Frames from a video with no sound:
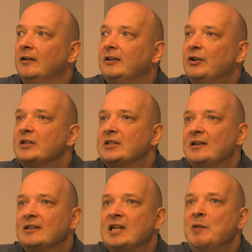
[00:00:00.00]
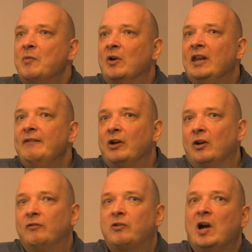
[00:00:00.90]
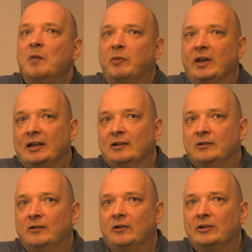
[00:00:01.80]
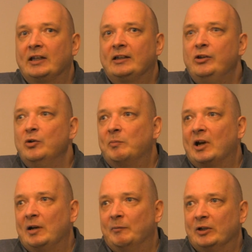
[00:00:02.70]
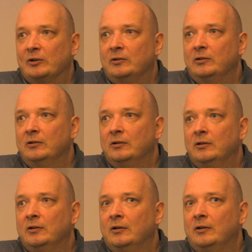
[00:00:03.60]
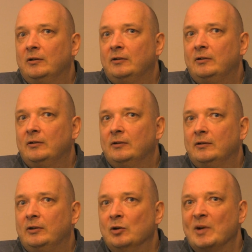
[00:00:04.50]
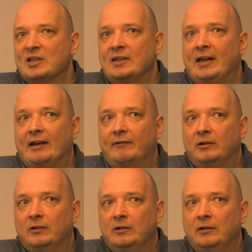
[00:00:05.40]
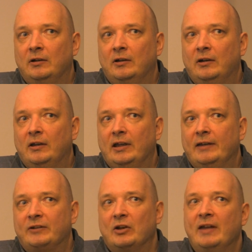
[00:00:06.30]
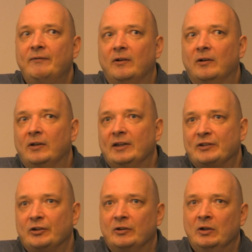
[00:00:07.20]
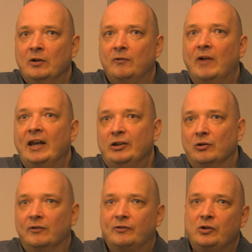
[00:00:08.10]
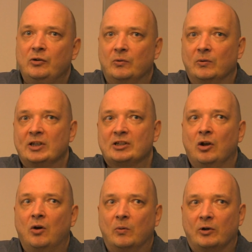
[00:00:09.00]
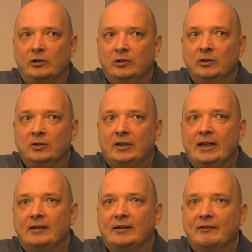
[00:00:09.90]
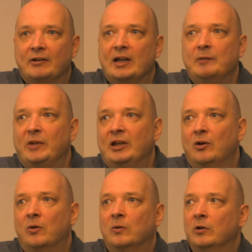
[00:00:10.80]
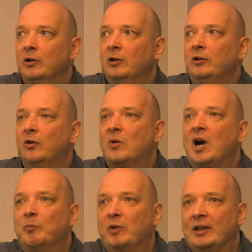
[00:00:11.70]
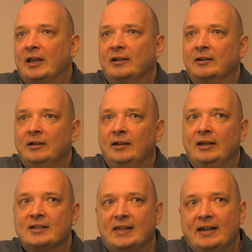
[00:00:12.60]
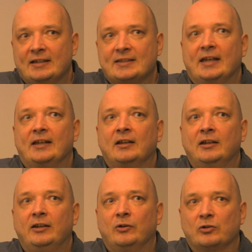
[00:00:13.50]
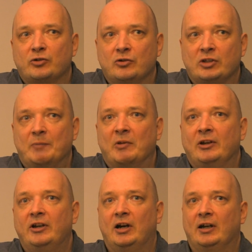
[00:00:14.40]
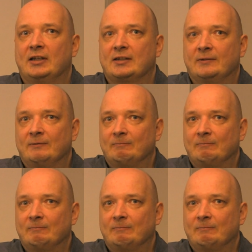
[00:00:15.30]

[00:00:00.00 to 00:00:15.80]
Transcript: there is some level of coupling, or that Q parameter you must have. If the value of Q is lower, then there can be no coupling, and in steady state your system dies.